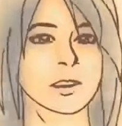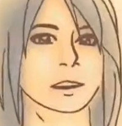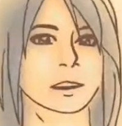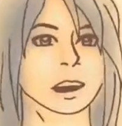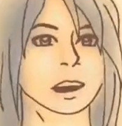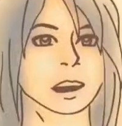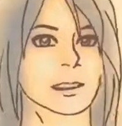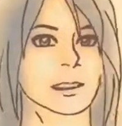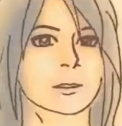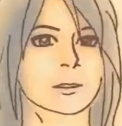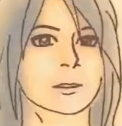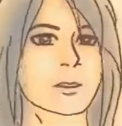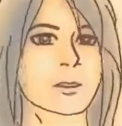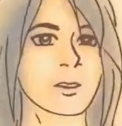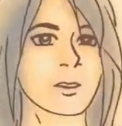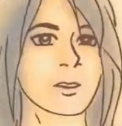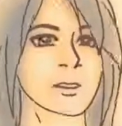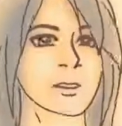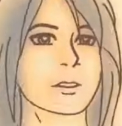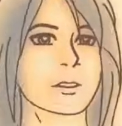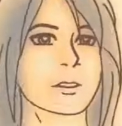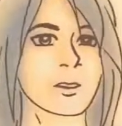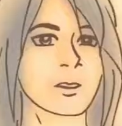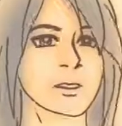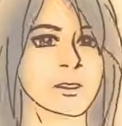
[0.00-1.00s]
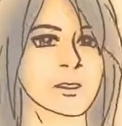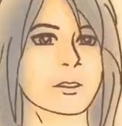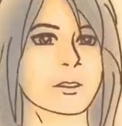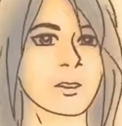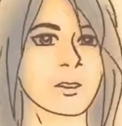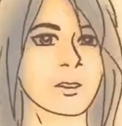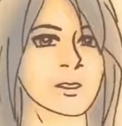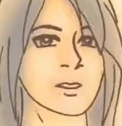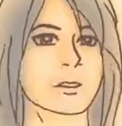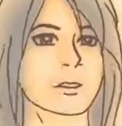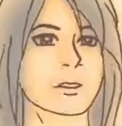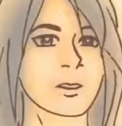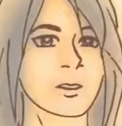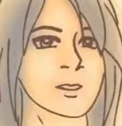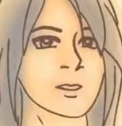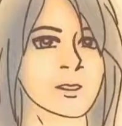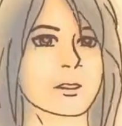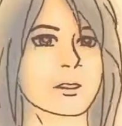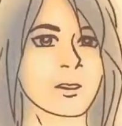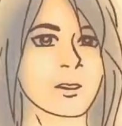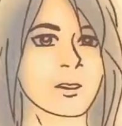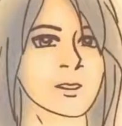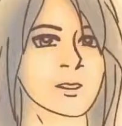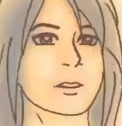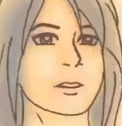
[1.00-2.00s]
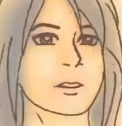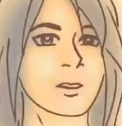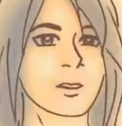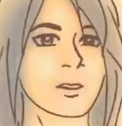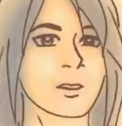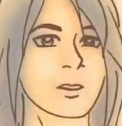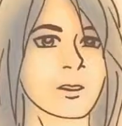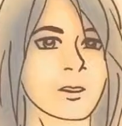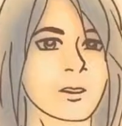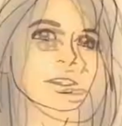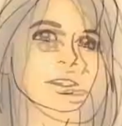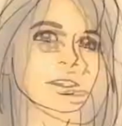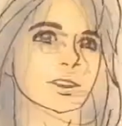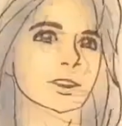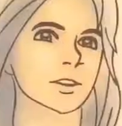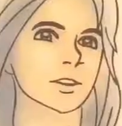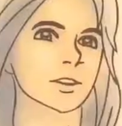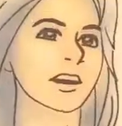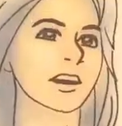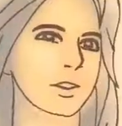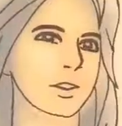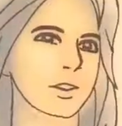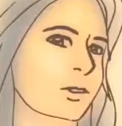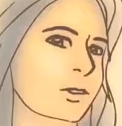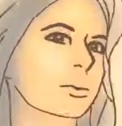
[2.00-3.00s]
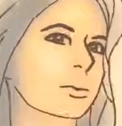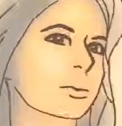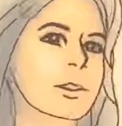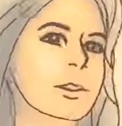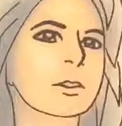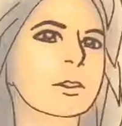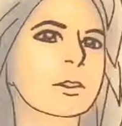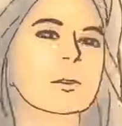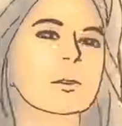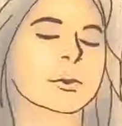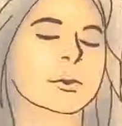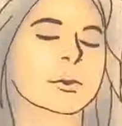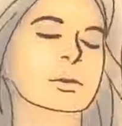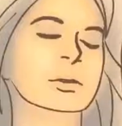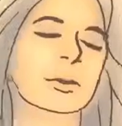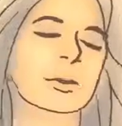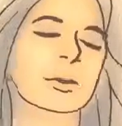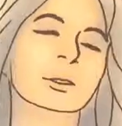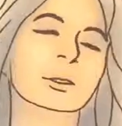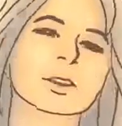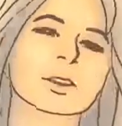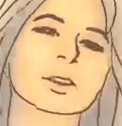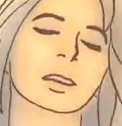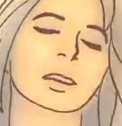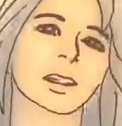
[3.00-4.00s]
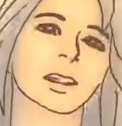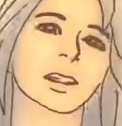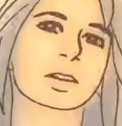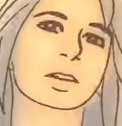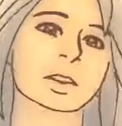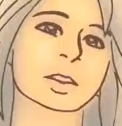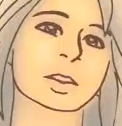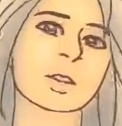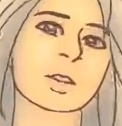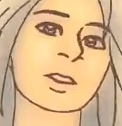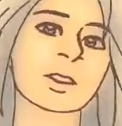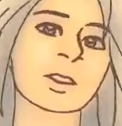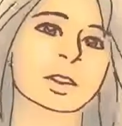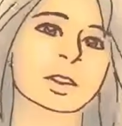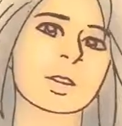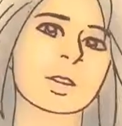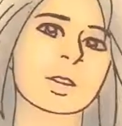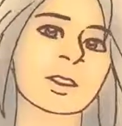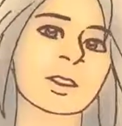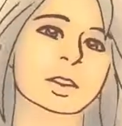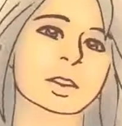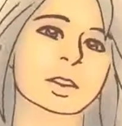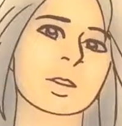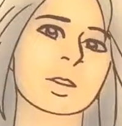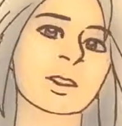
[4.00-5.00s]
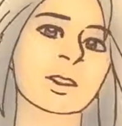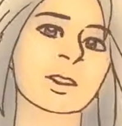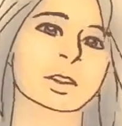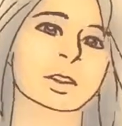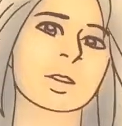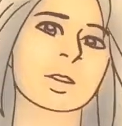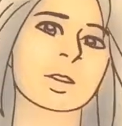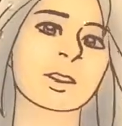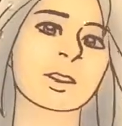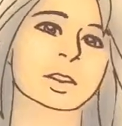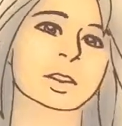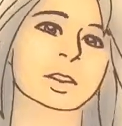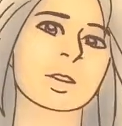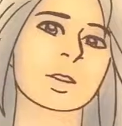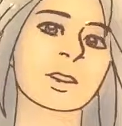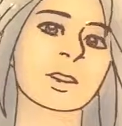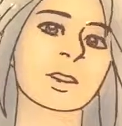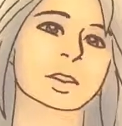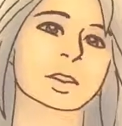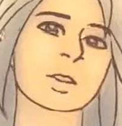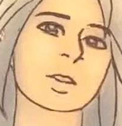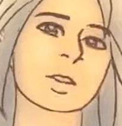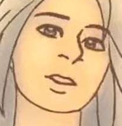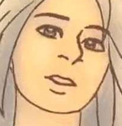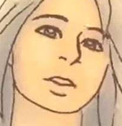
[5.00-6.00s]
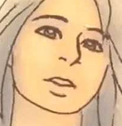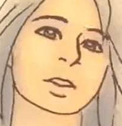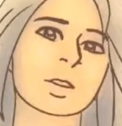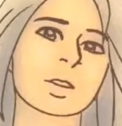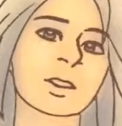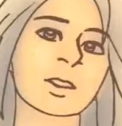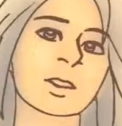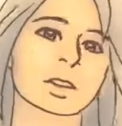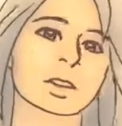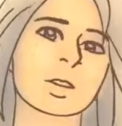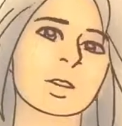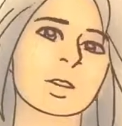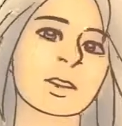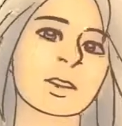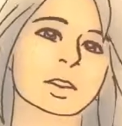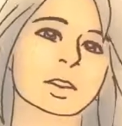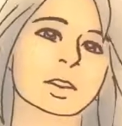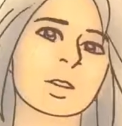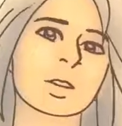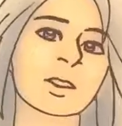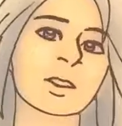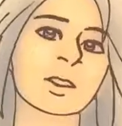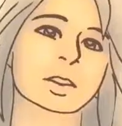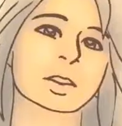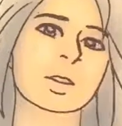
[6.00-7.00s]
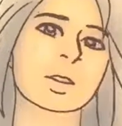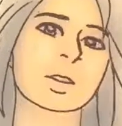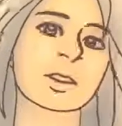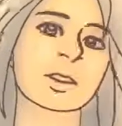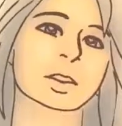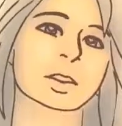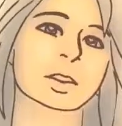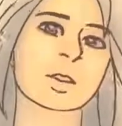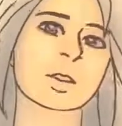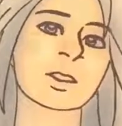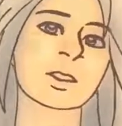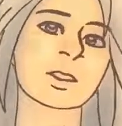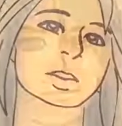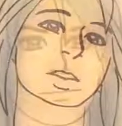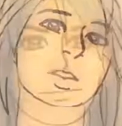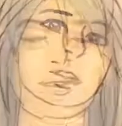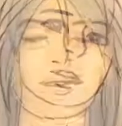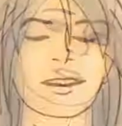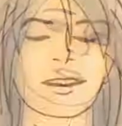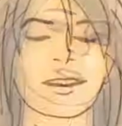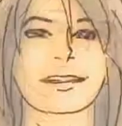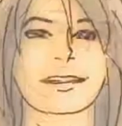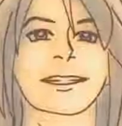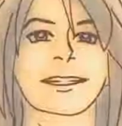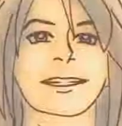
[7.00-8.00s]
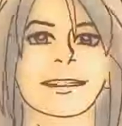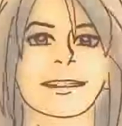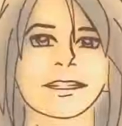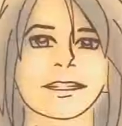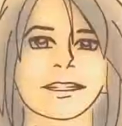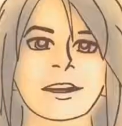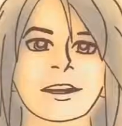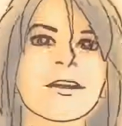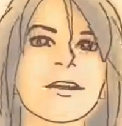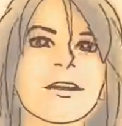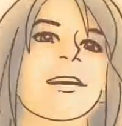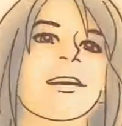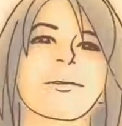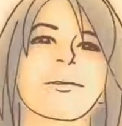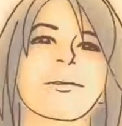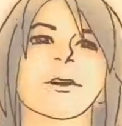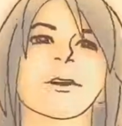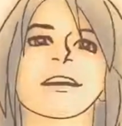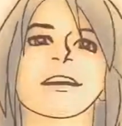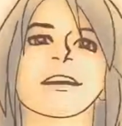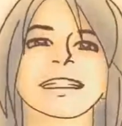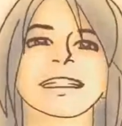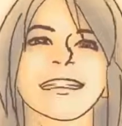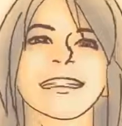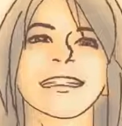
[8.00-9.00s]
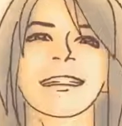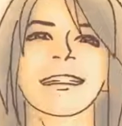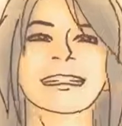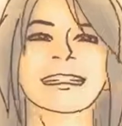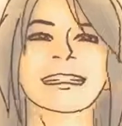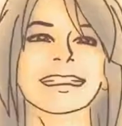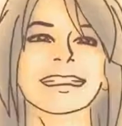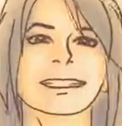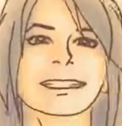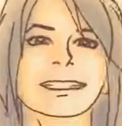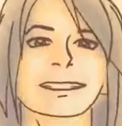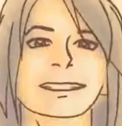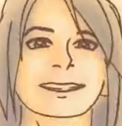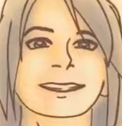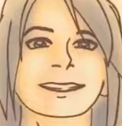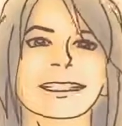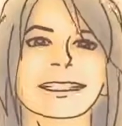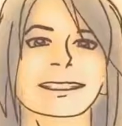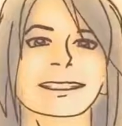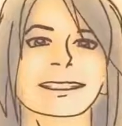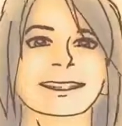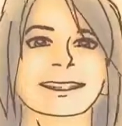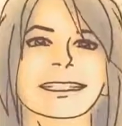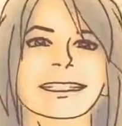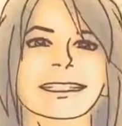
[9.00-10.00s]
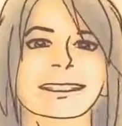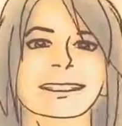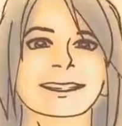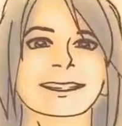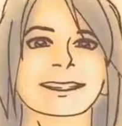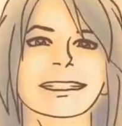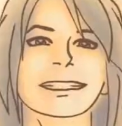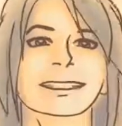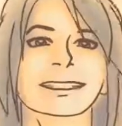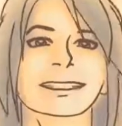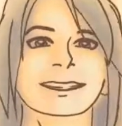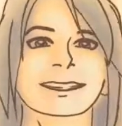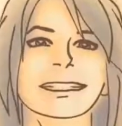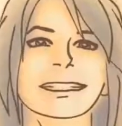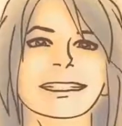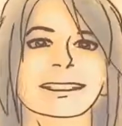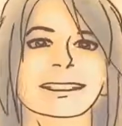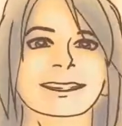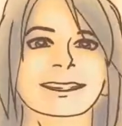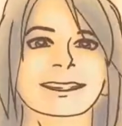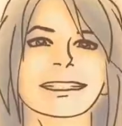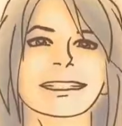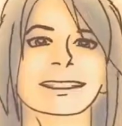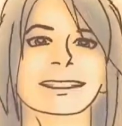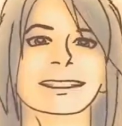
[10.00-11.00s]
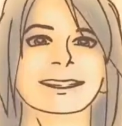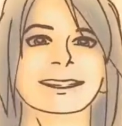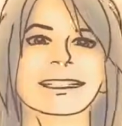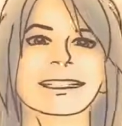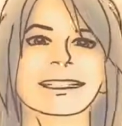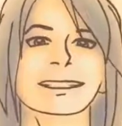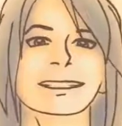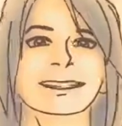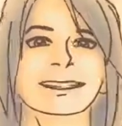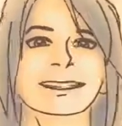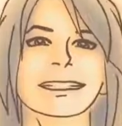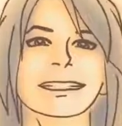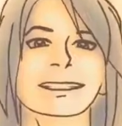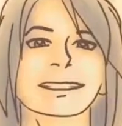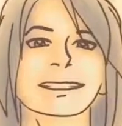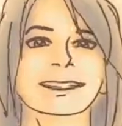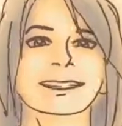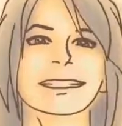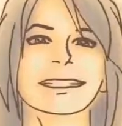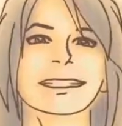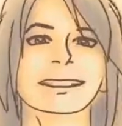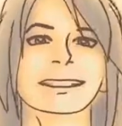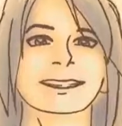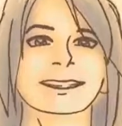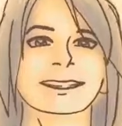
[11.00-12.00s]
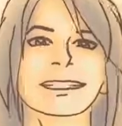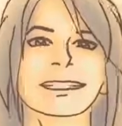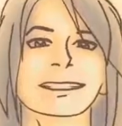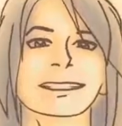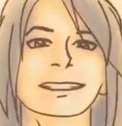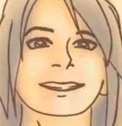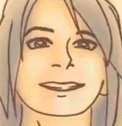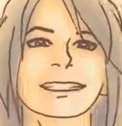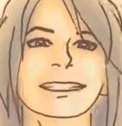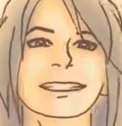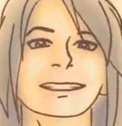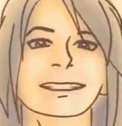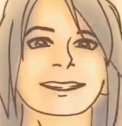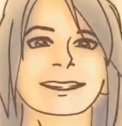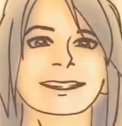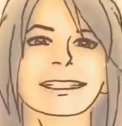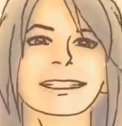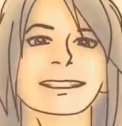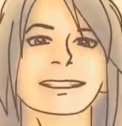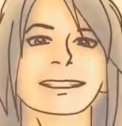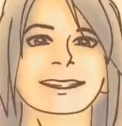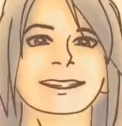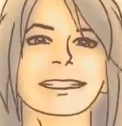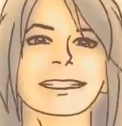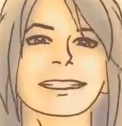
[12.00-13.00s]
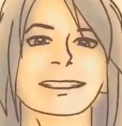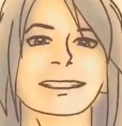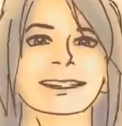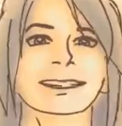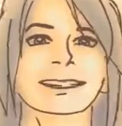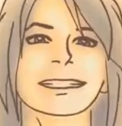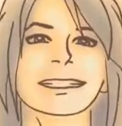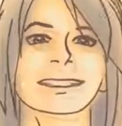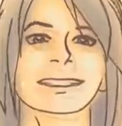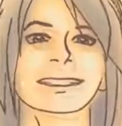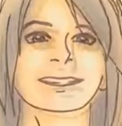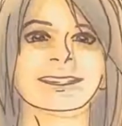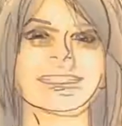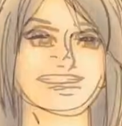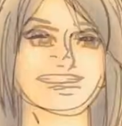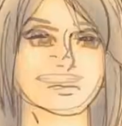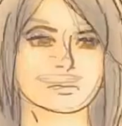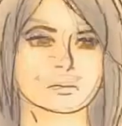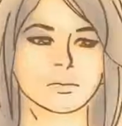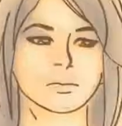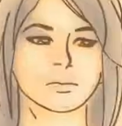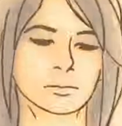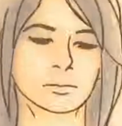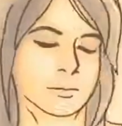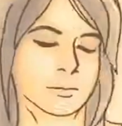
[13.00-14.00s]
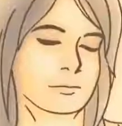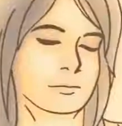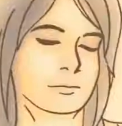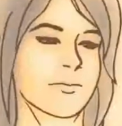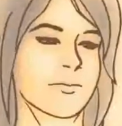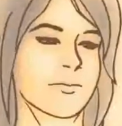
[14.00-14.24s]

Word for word: Jeez. What's up? You don't look so good. Are you feeling okay? It's just a hangover. Don't worry about it. Well, I'm not surprised. You'd already had quite a few drinks before I met you last night. Quite a few drinks. Didn't Gary say I only had one round?